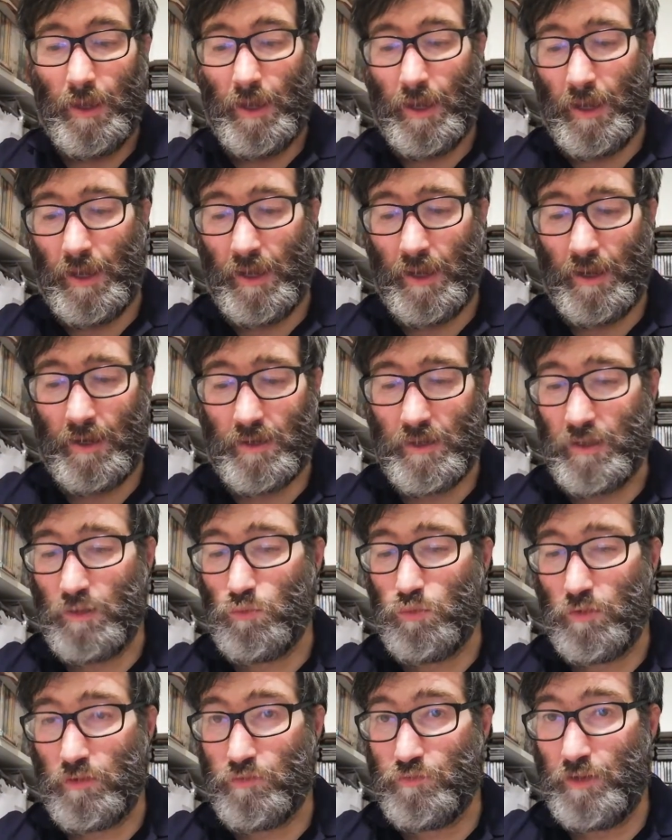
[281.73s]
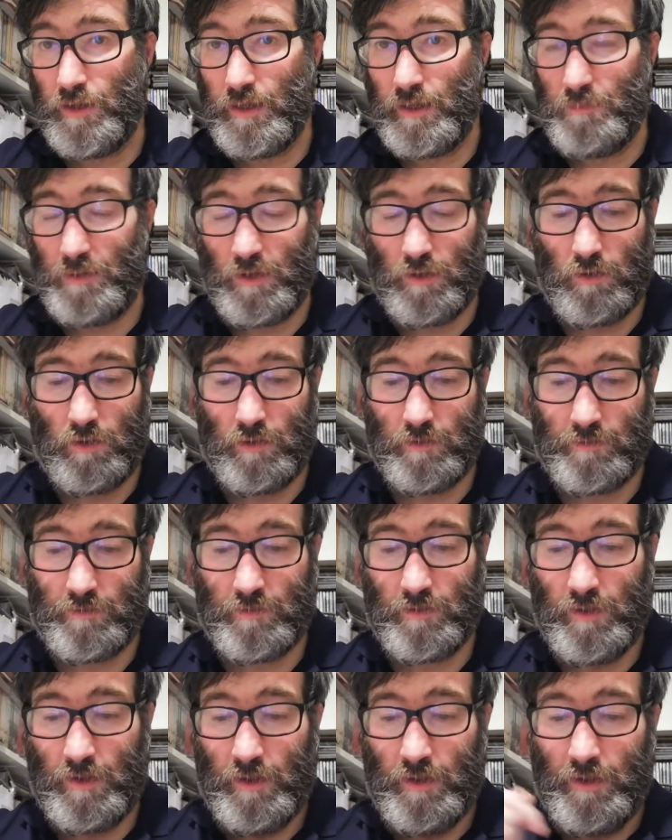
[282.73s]
and it was funny
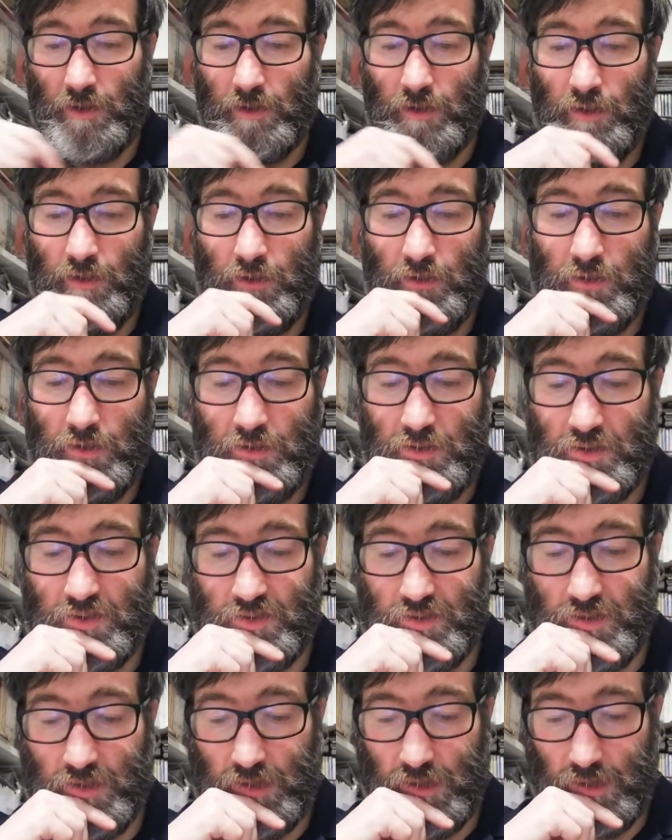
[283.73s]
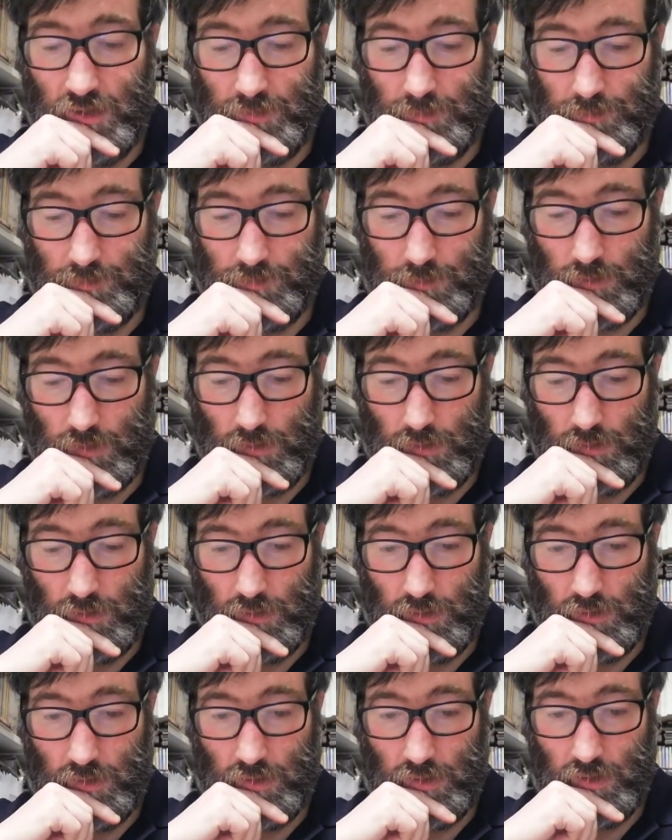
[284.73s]
because uh, she
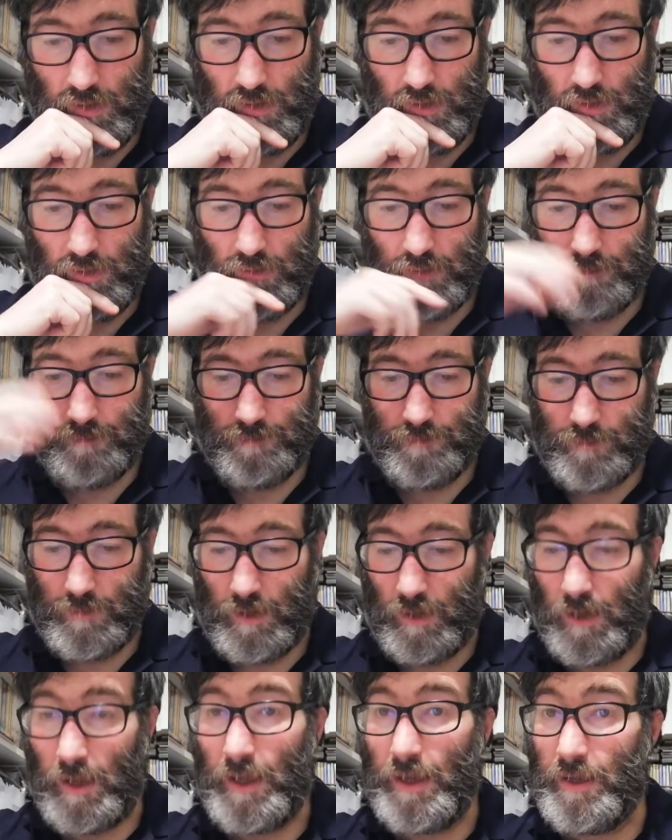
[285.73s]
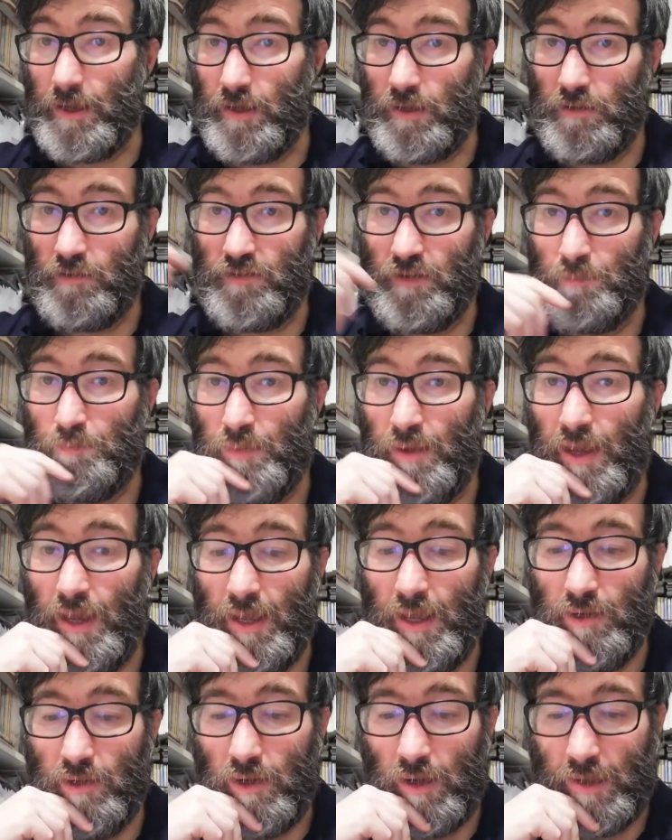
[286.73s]
um, like
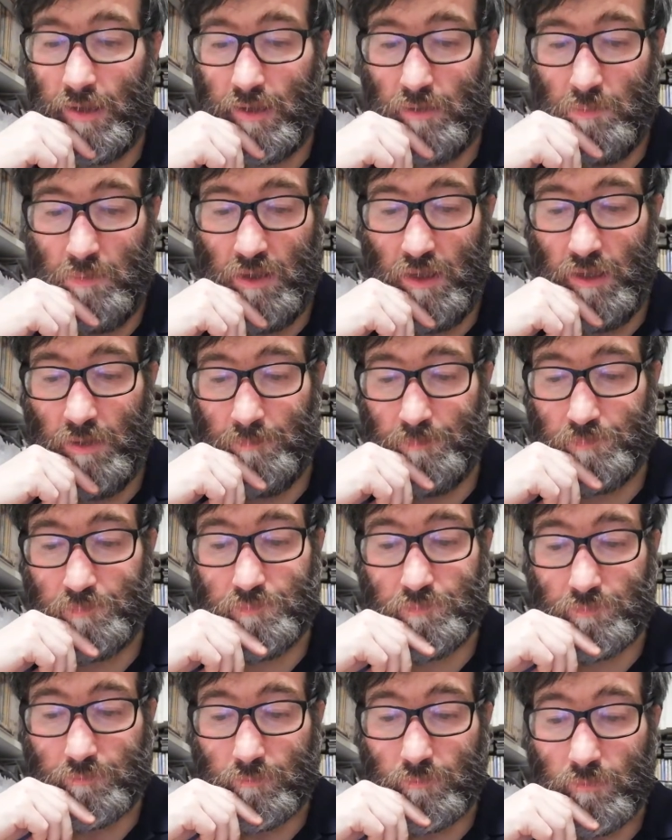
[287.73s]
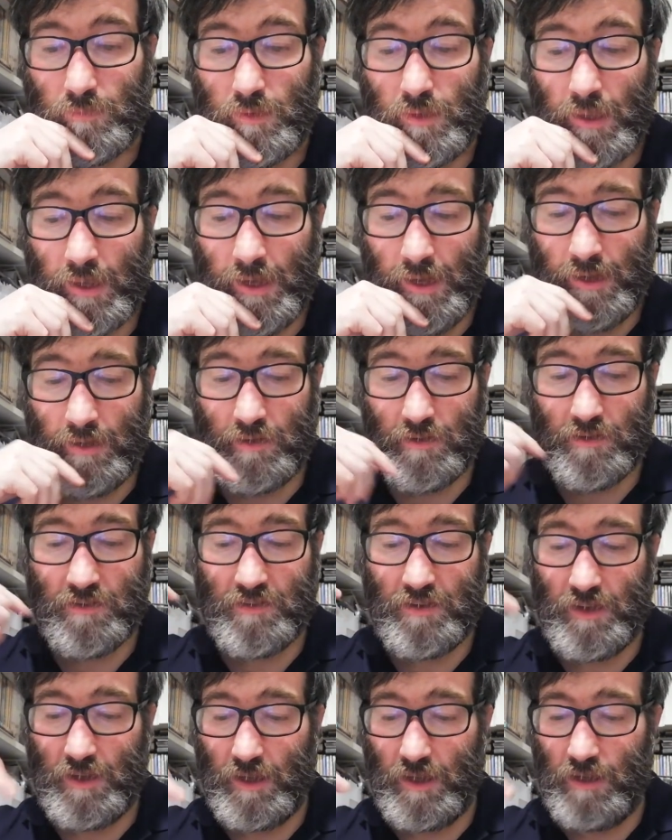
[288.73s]
Japan, like me, and
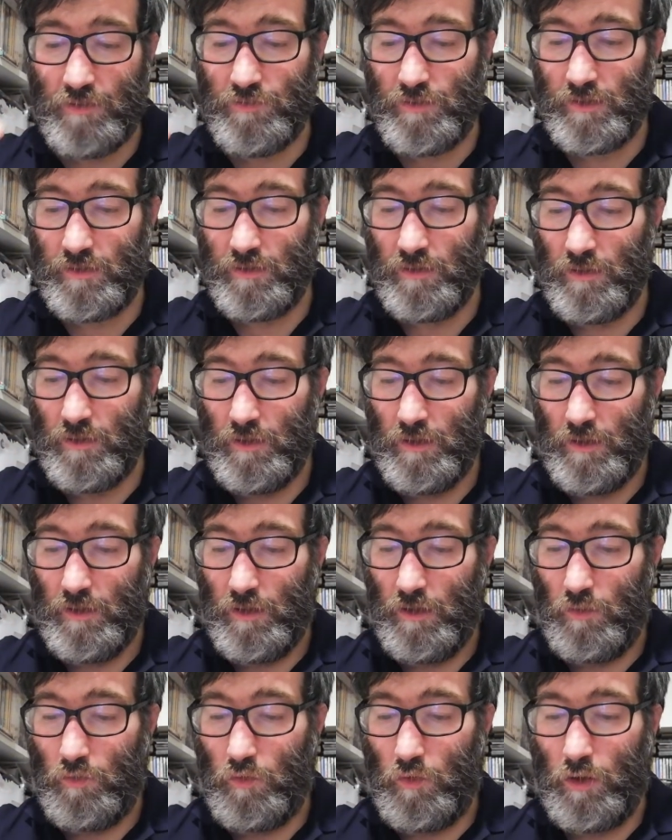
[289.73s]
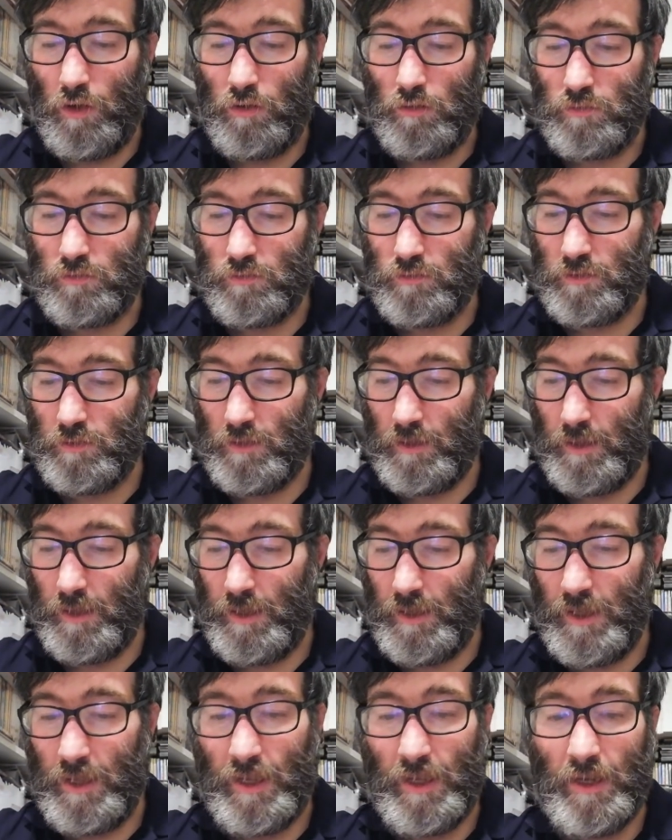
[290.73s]
she even wrote
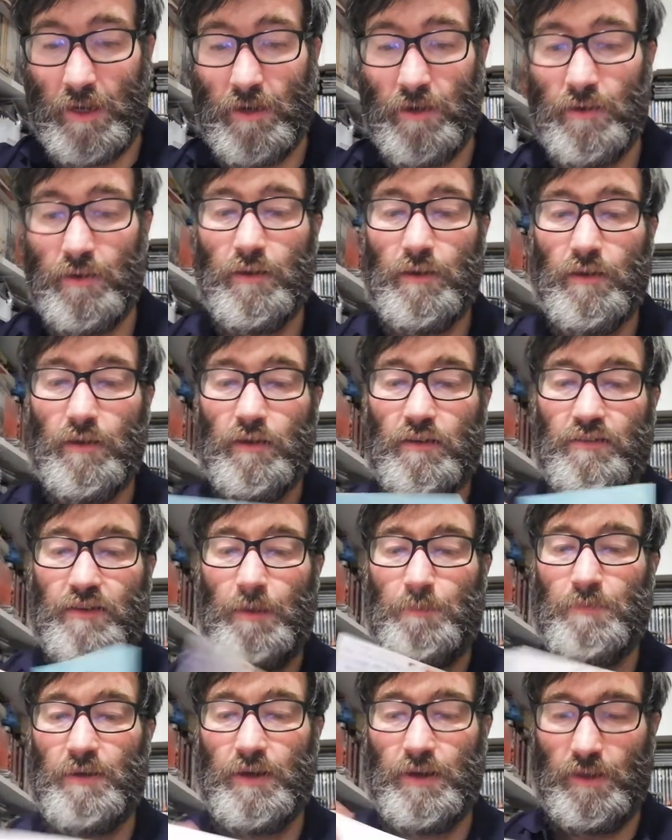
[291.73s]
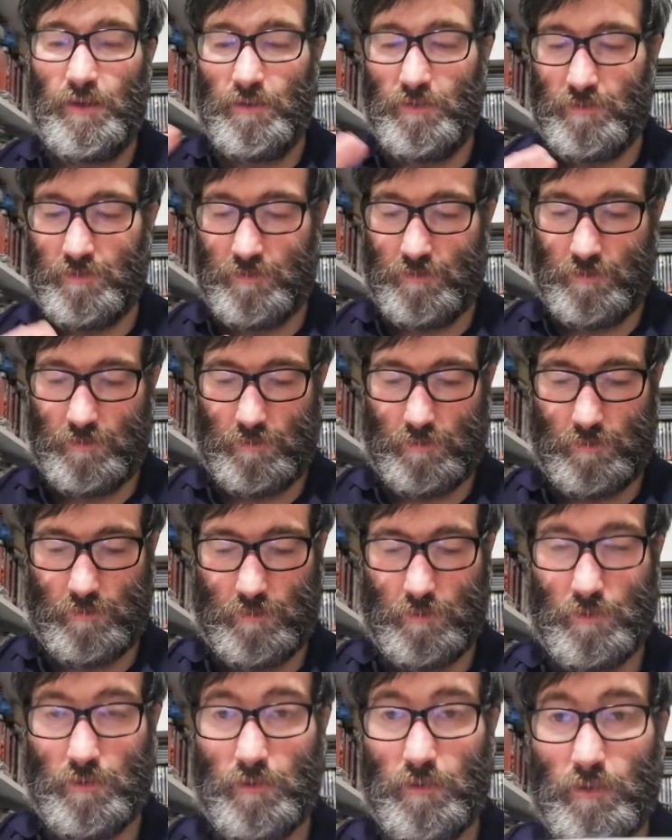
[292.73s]
in Japanese.
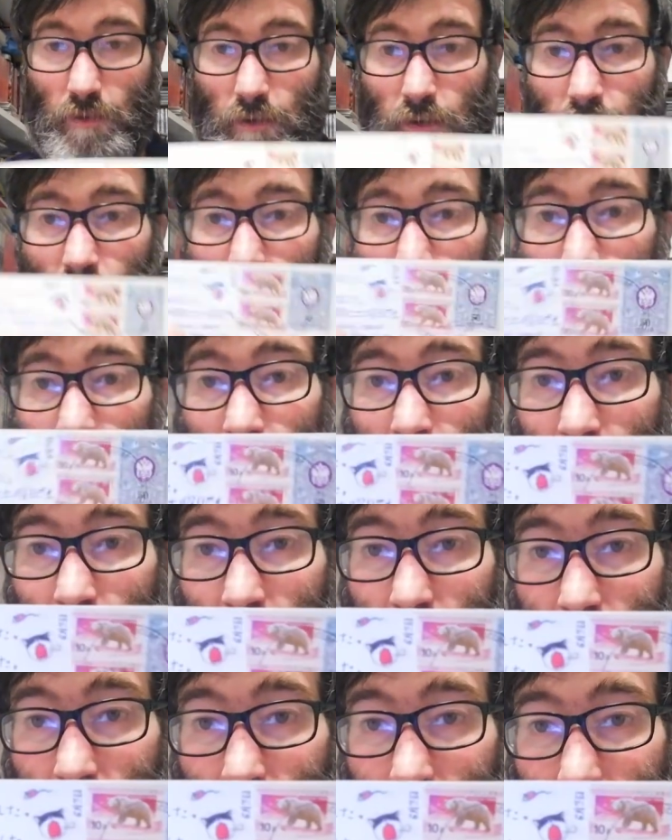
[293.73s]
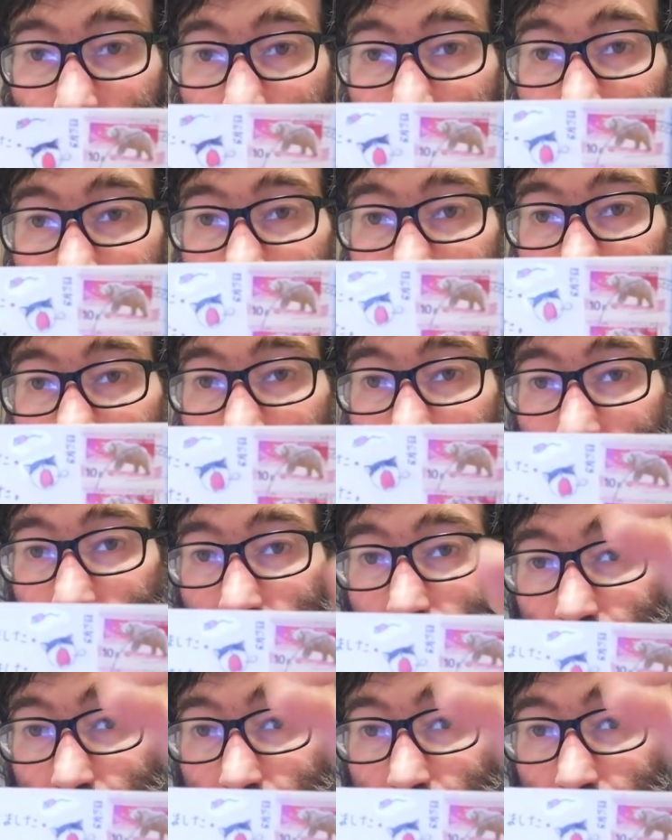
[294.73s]
Here you can see